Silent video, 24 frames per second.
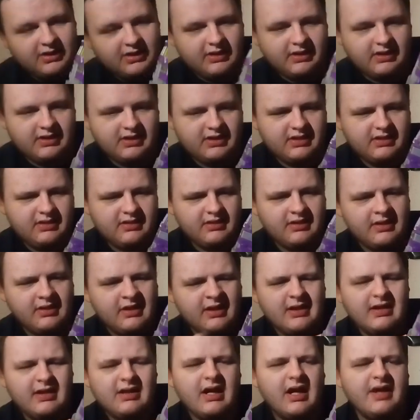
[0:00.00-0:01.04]
I
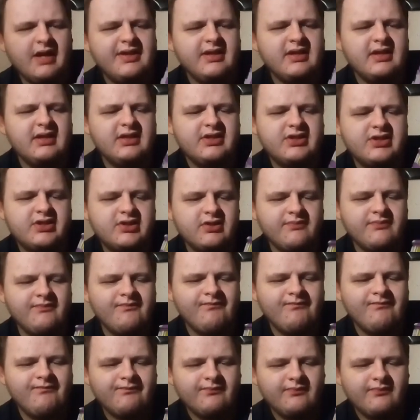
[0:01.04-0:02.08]
think in
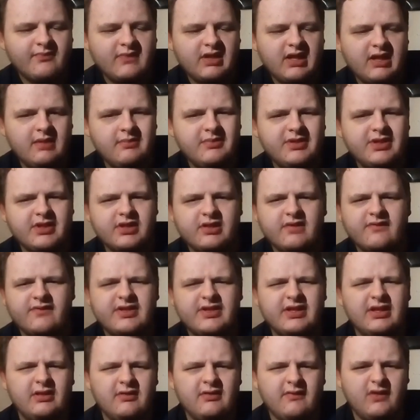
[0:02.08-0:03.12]
some images I've
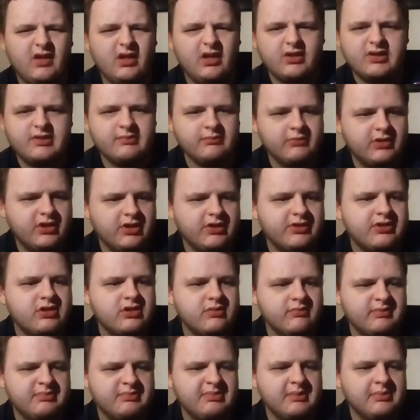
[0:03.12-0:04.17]
seen of some
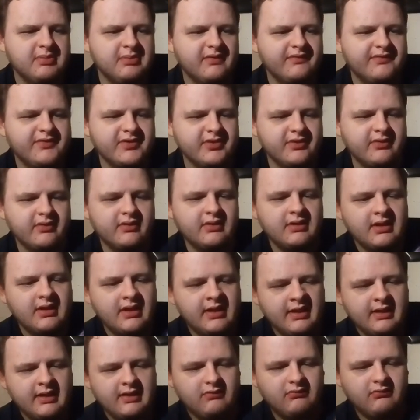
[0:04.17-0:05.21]
customs people have done,
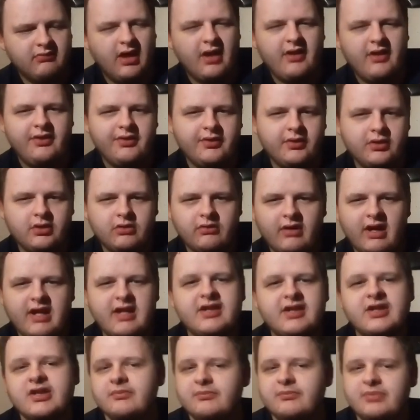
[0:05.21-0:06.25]
rather than grey,
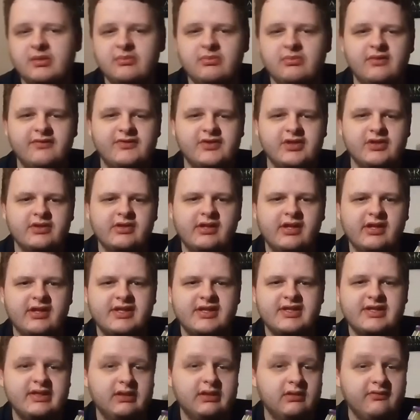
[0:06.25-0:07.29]
some people have done
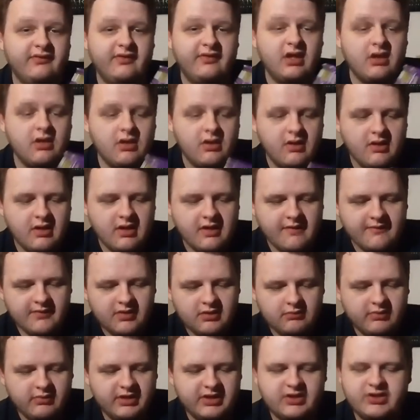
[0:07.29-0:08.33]
silver,
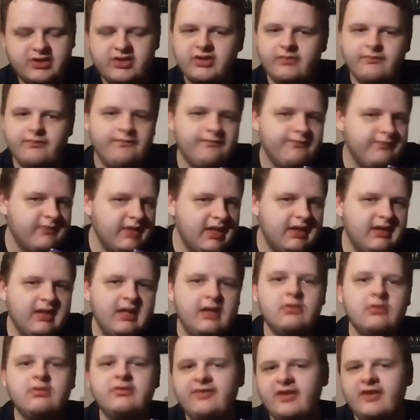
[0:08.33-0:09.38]
which
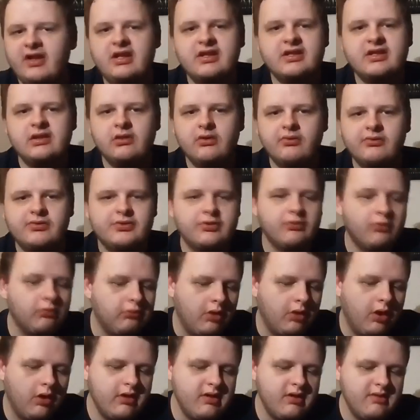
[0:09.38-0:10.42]
in all fairness it looks
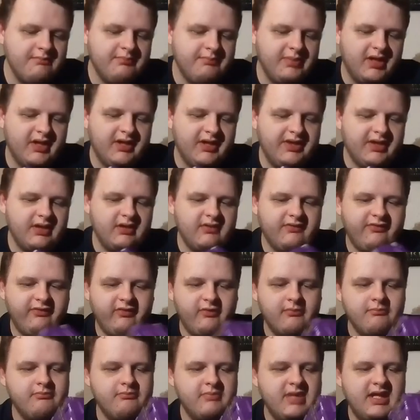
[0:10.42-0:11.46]
alright, but I think for
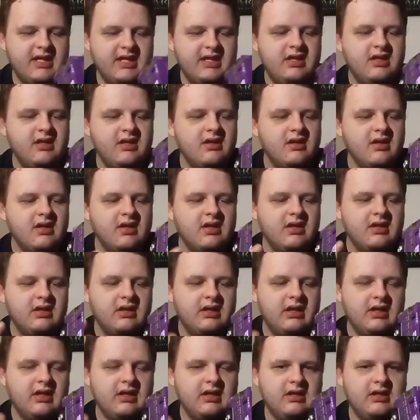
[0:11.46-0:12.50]
me
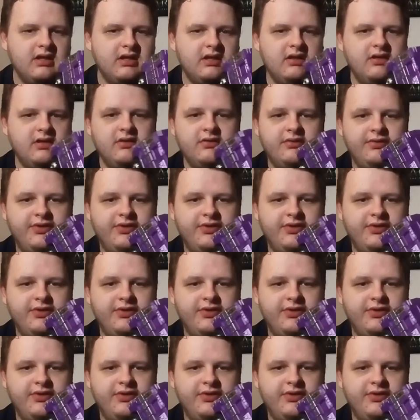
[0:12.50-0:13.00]
the